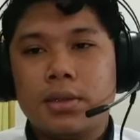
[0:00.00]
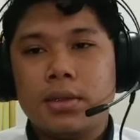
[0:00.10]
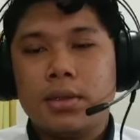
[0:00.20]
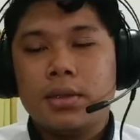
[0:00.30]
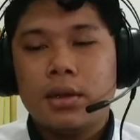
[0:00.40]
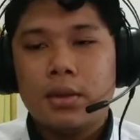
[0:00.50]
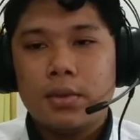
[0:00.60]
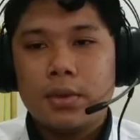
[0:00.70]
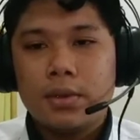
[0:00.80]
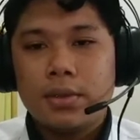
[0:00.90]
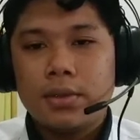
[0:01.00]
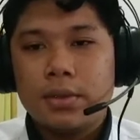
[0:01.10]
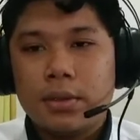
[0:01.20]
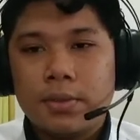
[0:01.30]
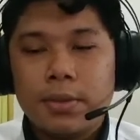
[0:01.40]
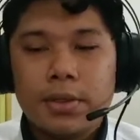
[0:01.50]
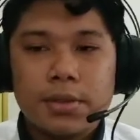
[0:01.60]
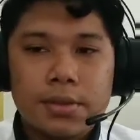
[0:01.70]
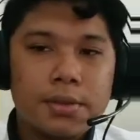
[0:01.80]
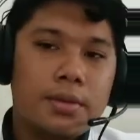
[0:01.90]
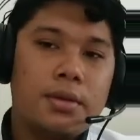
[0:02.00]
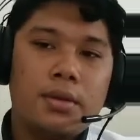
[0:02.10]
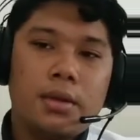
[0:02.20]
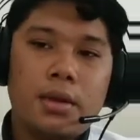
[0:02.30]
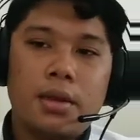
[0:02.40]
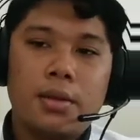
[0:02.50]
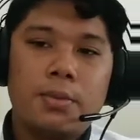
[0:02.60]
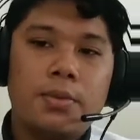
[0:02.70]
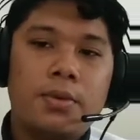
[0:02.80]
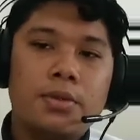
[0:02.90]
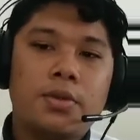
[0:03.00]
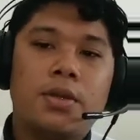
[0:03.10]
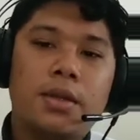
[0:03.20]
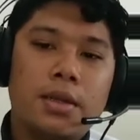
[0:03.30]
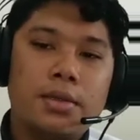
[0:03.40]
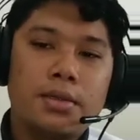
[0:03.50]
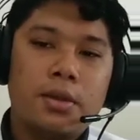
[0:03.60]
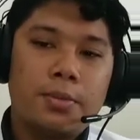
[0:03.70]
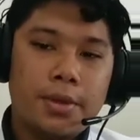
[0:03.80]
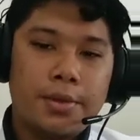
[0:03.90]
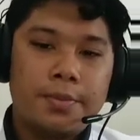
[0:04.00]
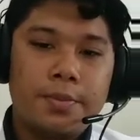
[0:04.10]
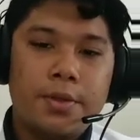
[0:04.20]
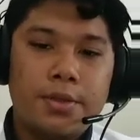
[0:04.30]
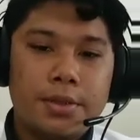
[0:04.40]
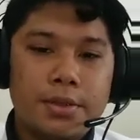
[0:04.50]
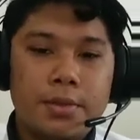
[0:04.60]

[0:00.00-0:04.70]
after knowing its definition, let's move on to the next topic, which is